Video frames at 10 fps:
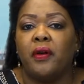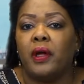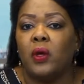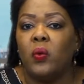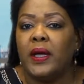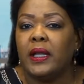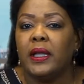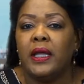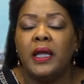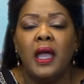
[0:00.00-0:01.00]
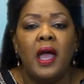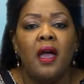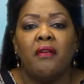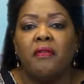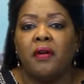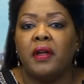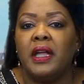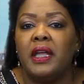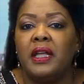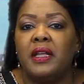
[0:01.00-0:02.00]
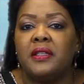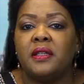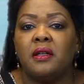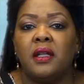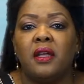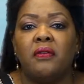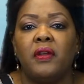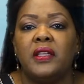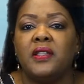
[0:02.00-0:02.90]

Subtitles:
very quickly and very easily.